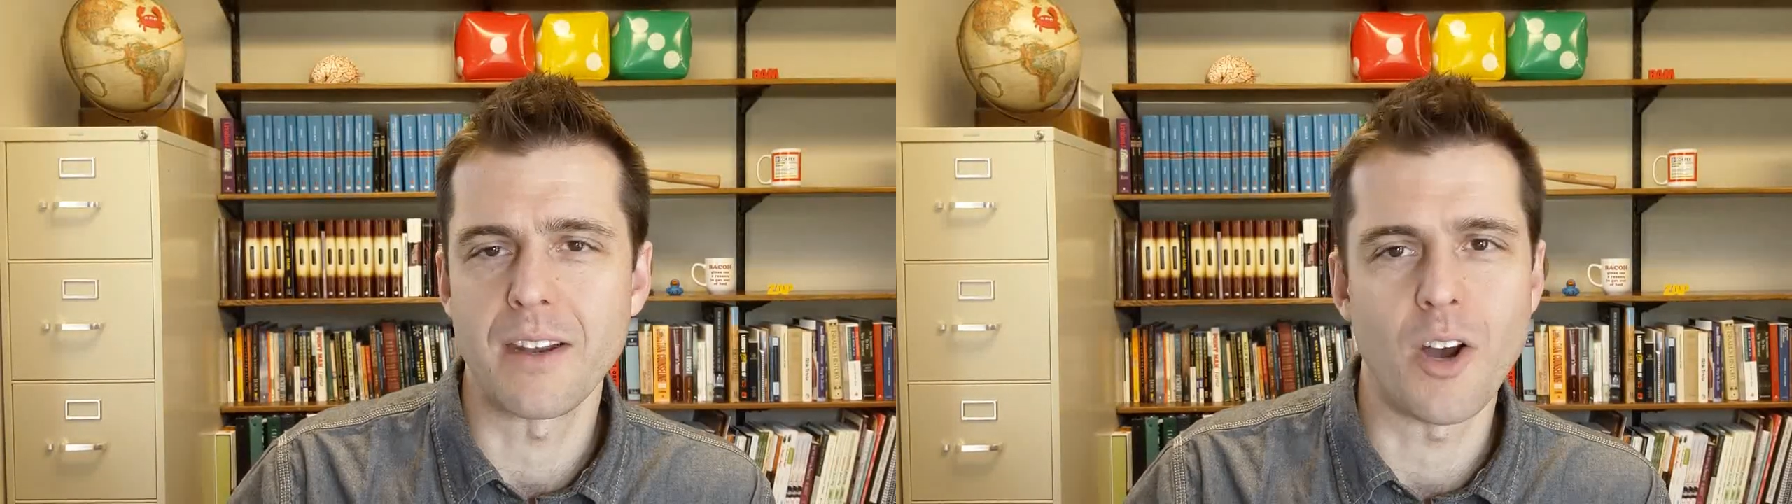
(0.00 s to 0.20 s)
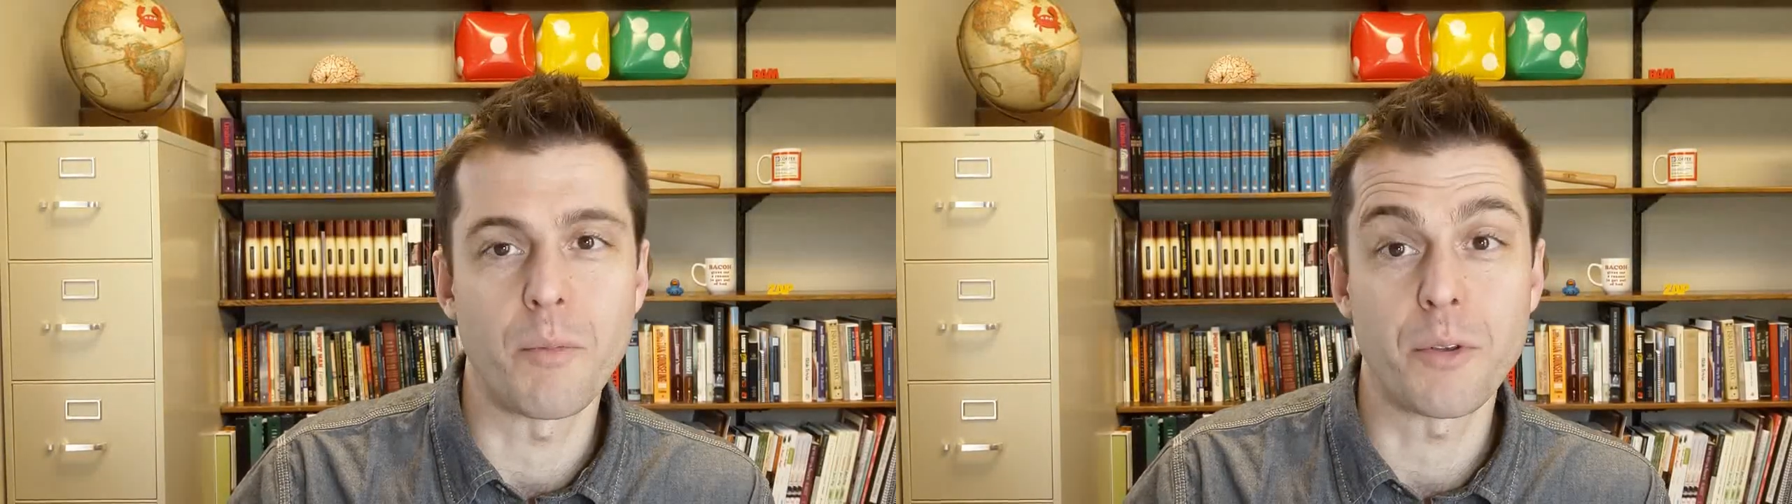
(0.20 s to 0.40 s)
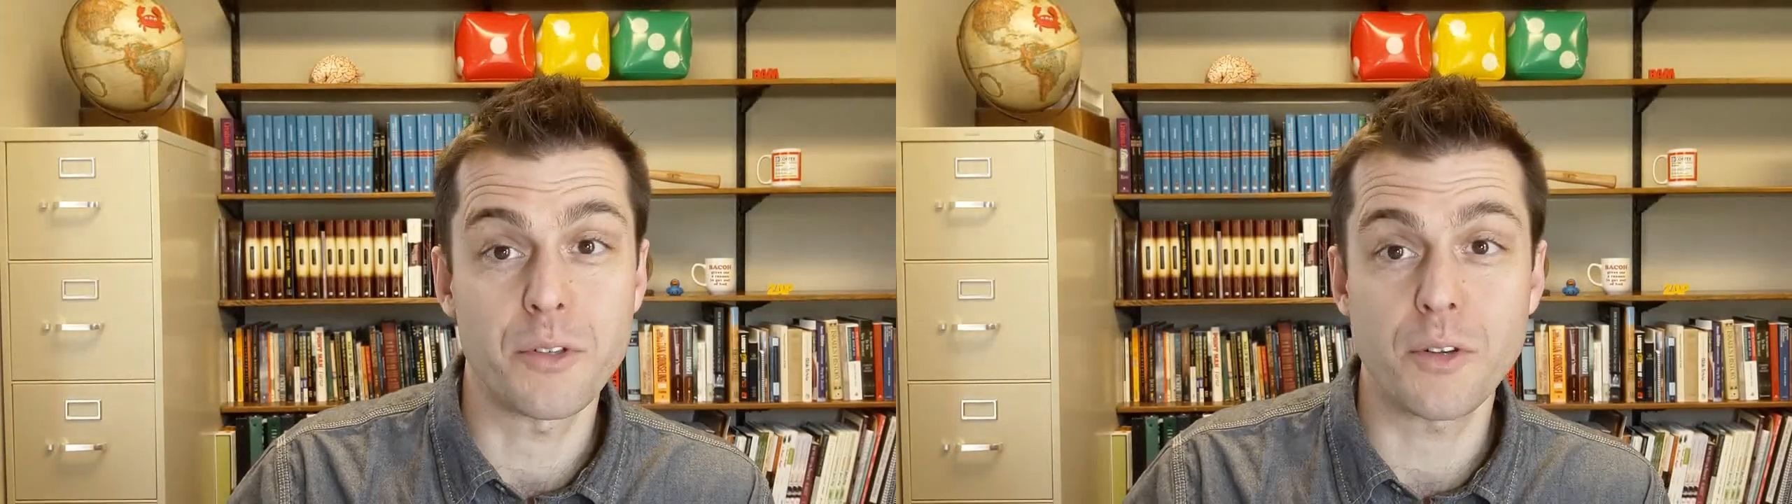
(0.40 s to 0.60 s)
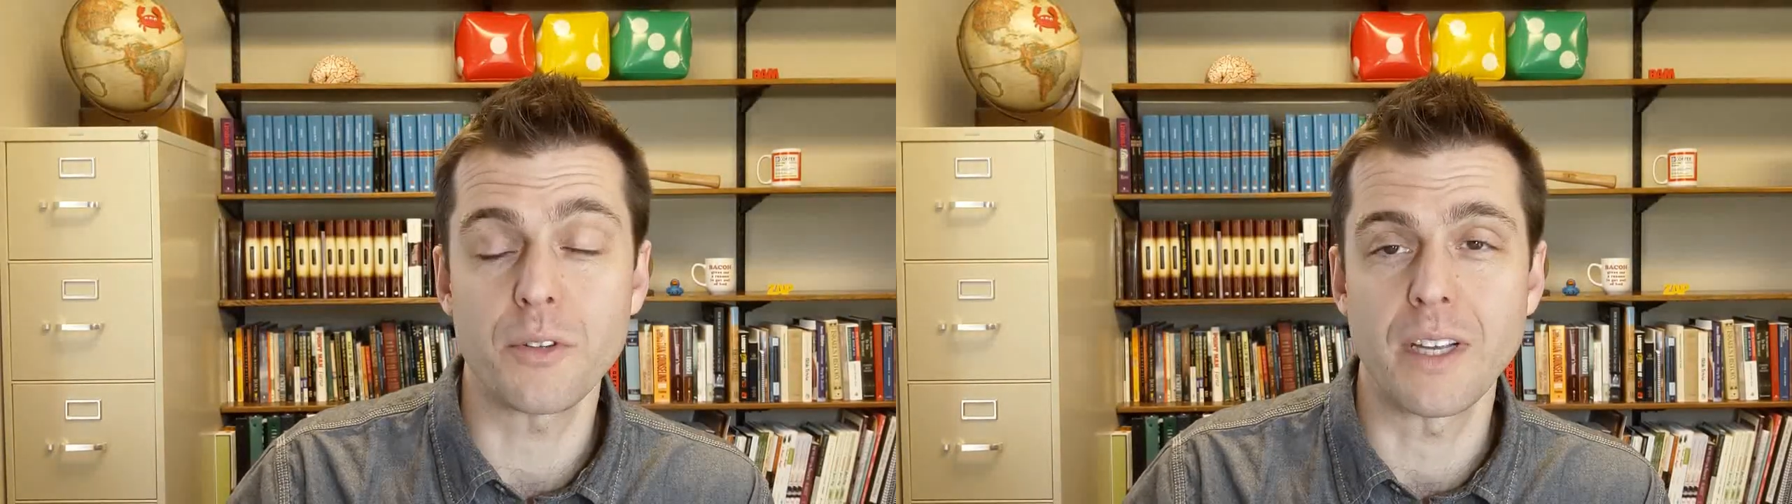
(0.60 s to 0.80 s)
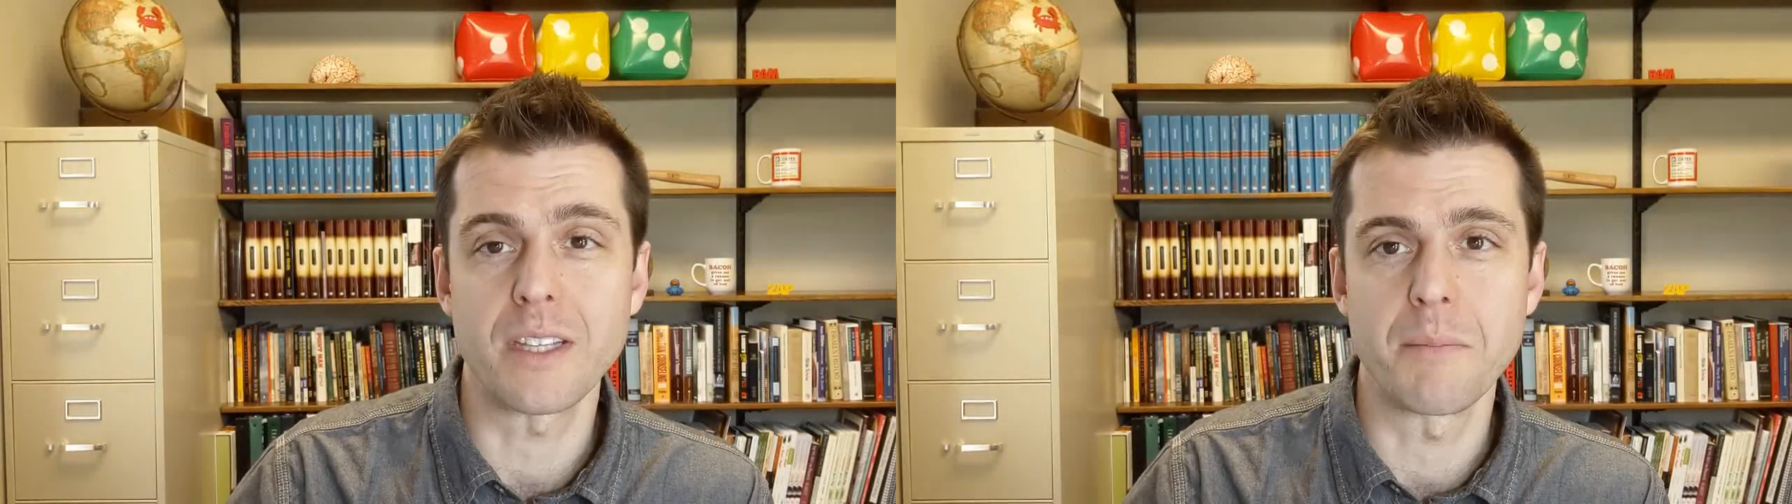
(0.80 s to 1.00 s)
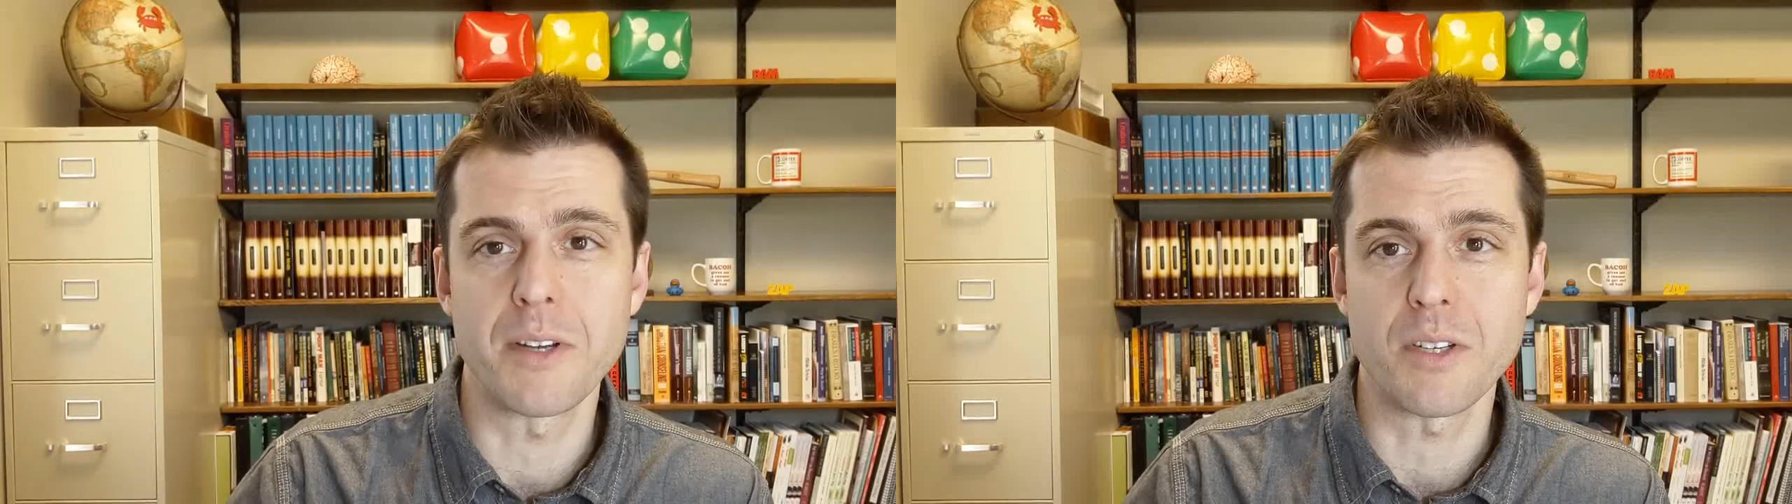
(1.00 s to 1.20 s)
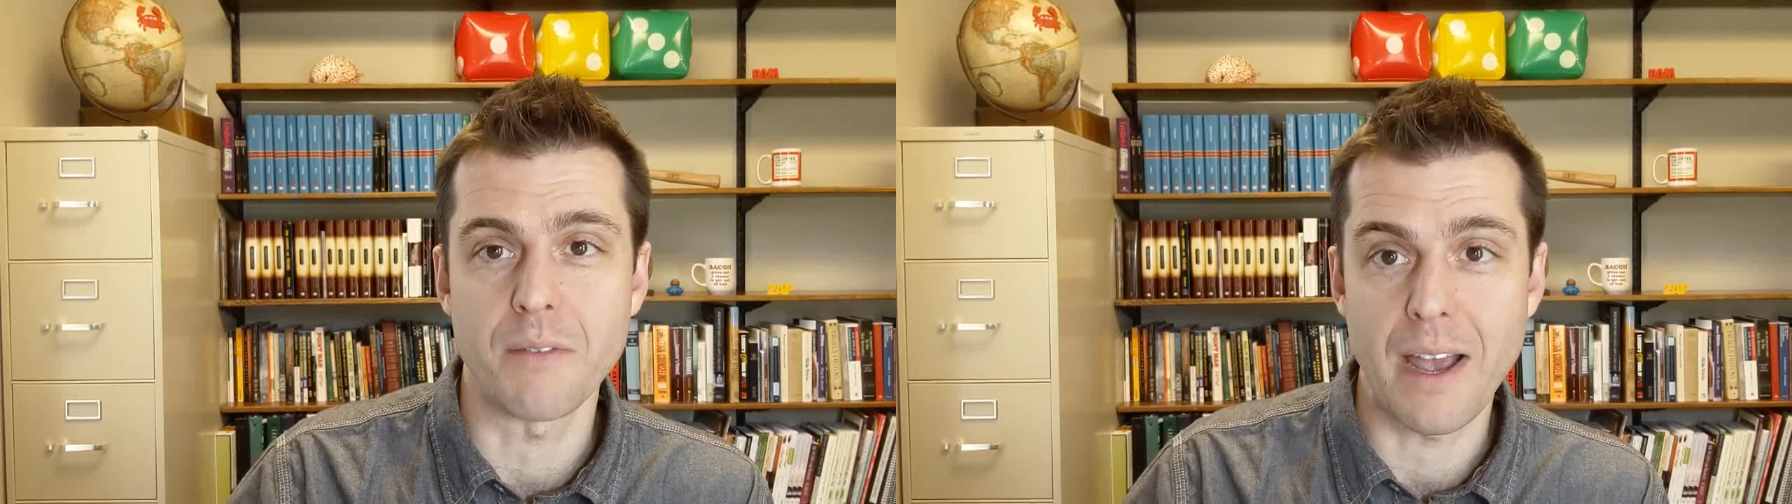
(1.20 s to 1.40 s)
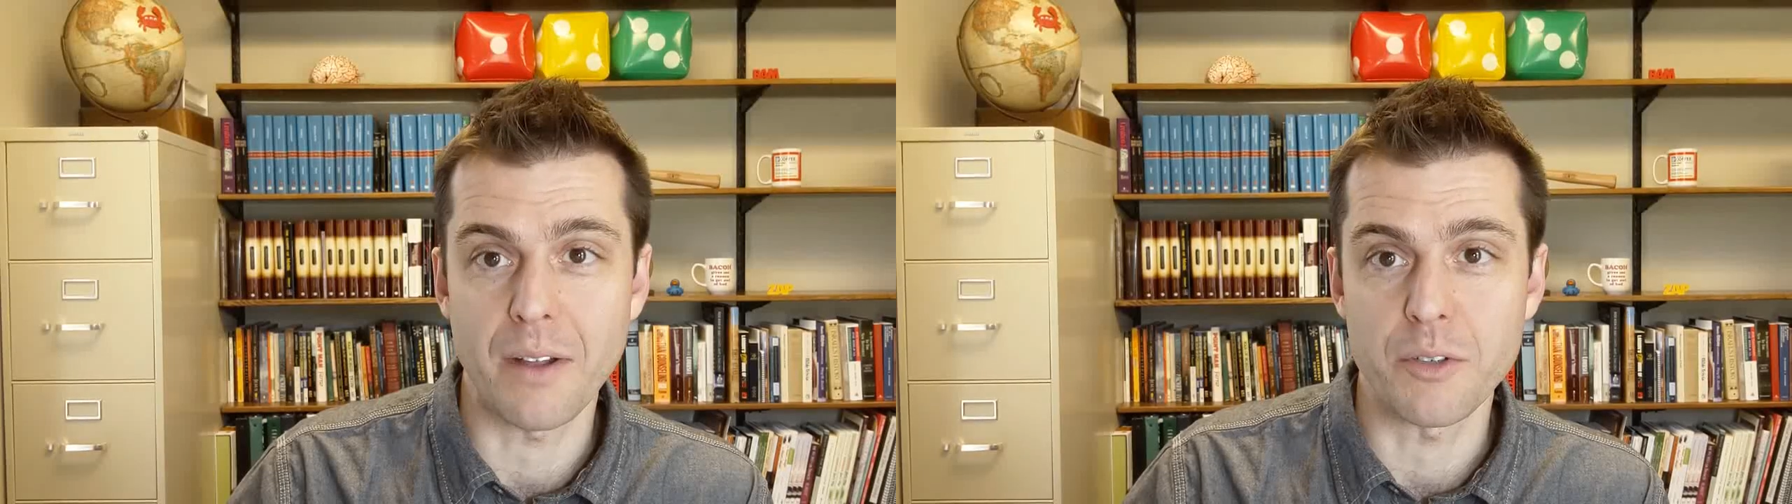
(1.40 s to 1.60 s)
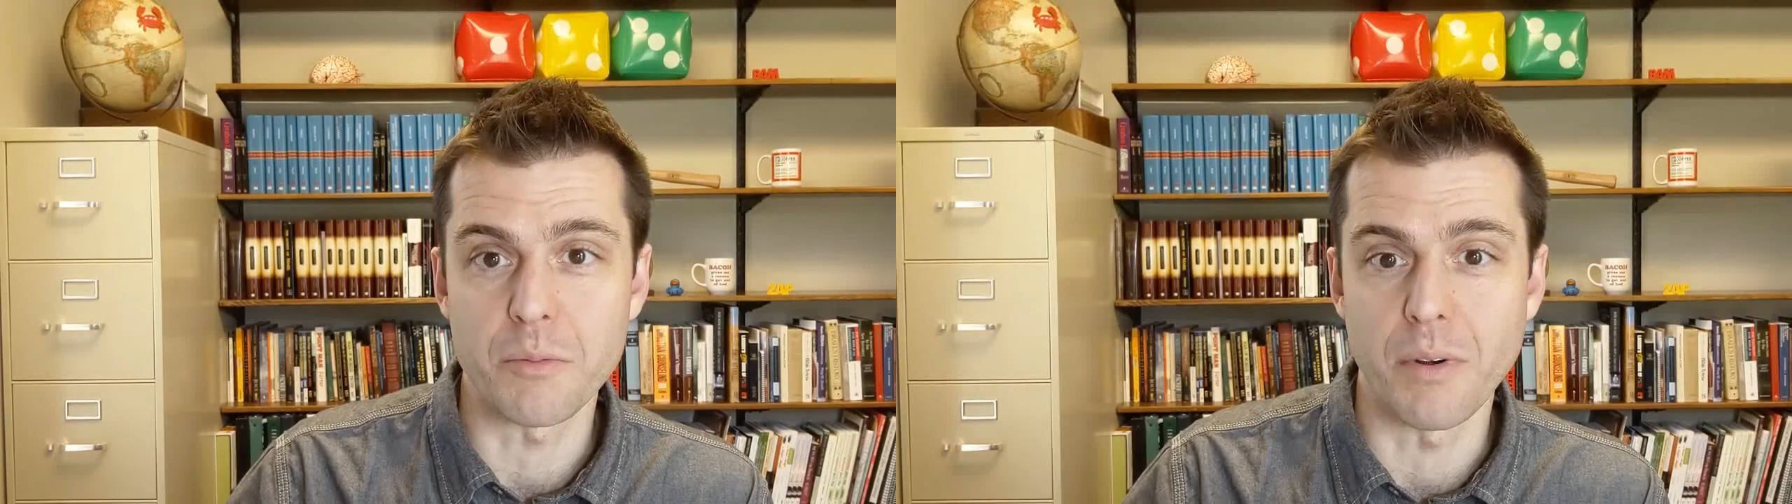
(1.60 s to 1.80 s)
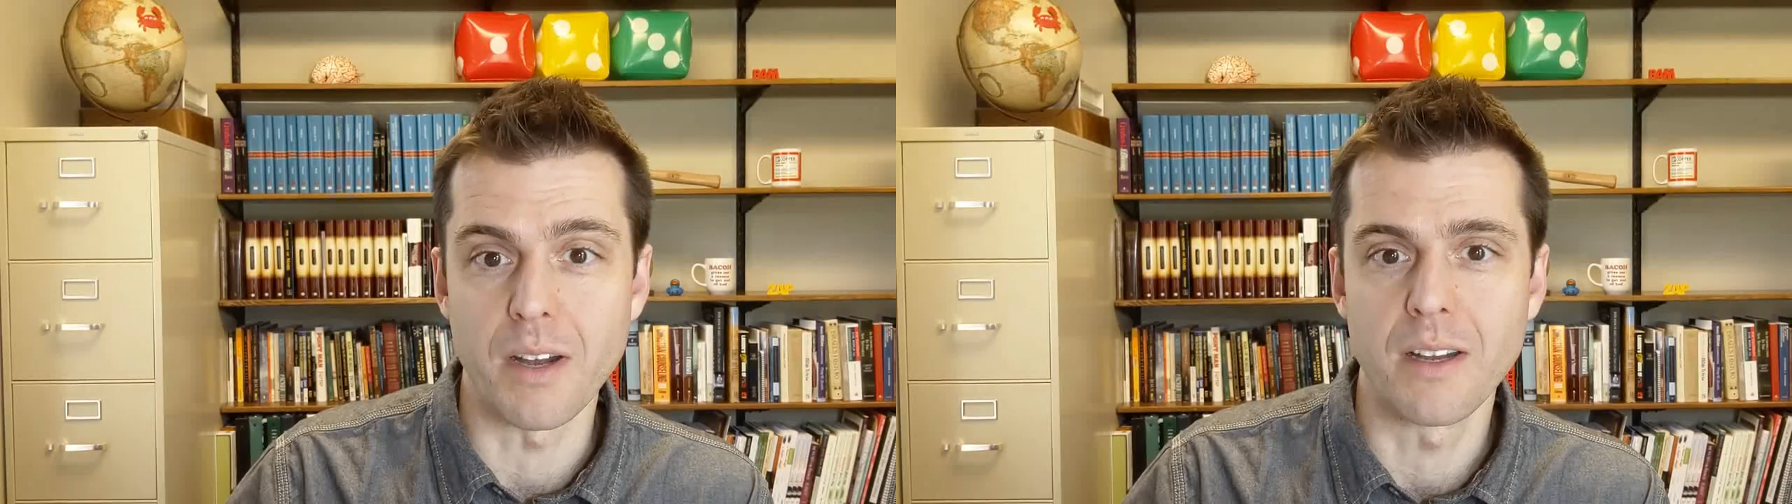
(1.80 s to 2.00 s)
and almost certainly at the mention of
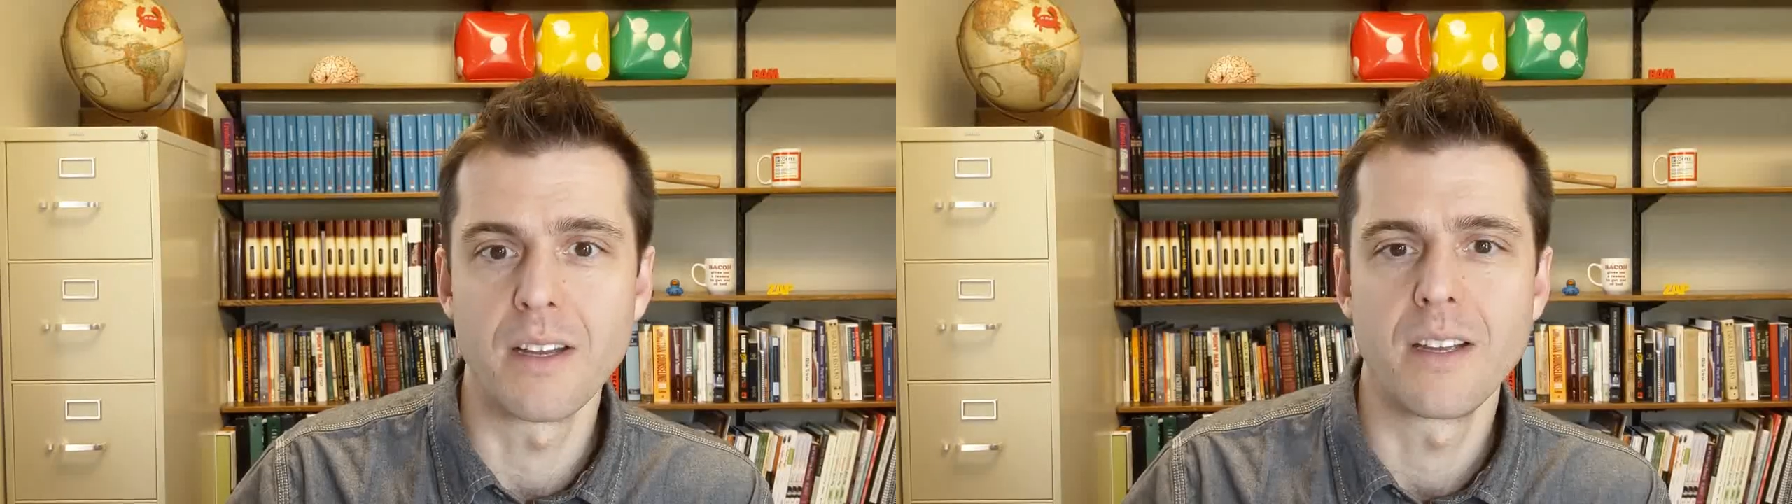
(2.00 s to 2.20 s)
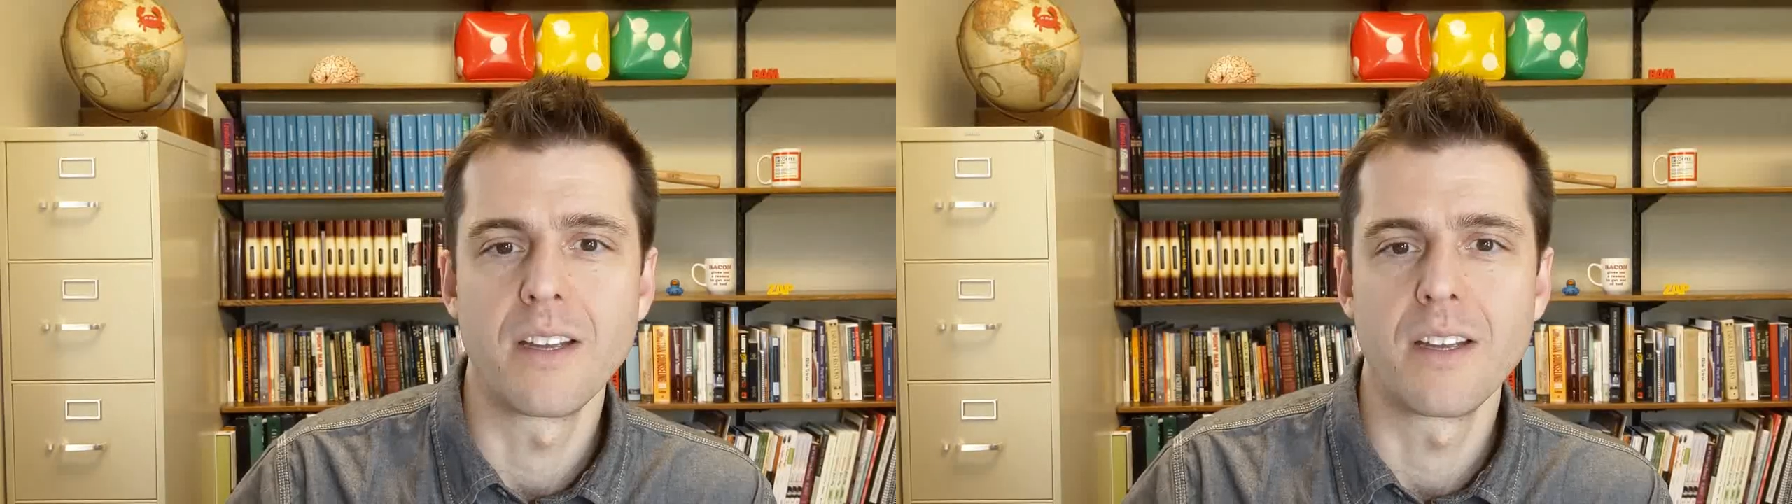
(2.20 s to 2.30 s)
algebra.